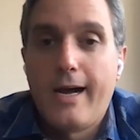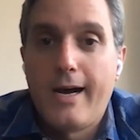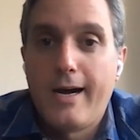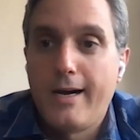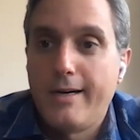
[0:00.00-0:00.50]

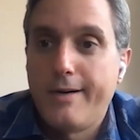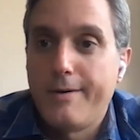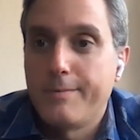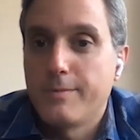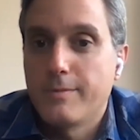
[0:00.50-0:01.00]

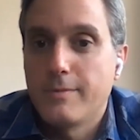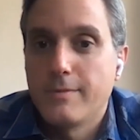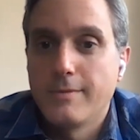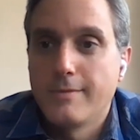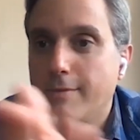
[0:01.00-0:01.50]

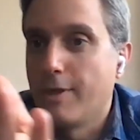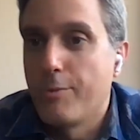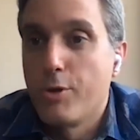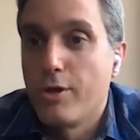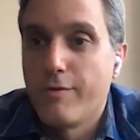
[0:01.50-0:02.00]

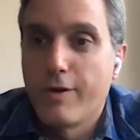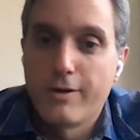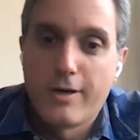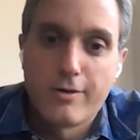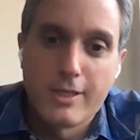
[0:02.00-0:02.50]
the beauty of
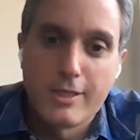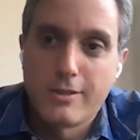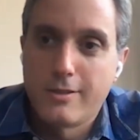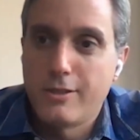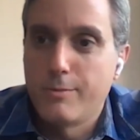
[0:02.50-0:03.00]
our
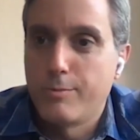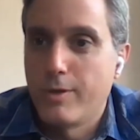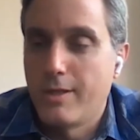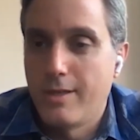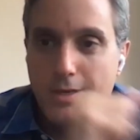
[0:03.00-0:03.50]
relationship
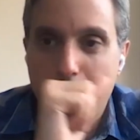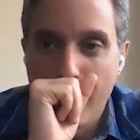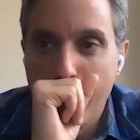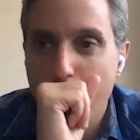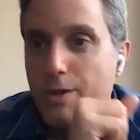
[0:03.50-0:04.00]
with the
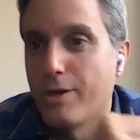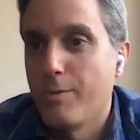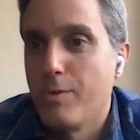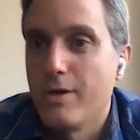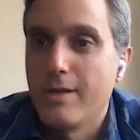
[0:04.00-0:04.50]

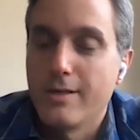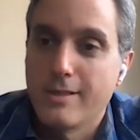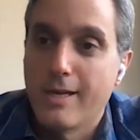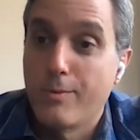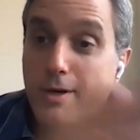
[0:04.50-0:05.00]
community
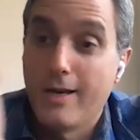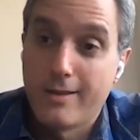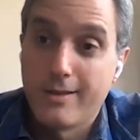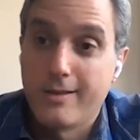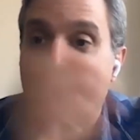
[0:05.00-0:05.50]
is that
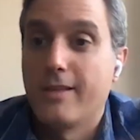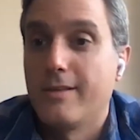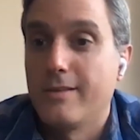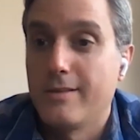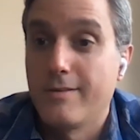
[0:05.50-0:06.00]
at
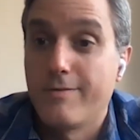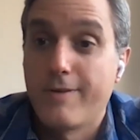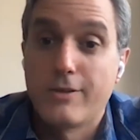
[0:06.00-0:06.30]
the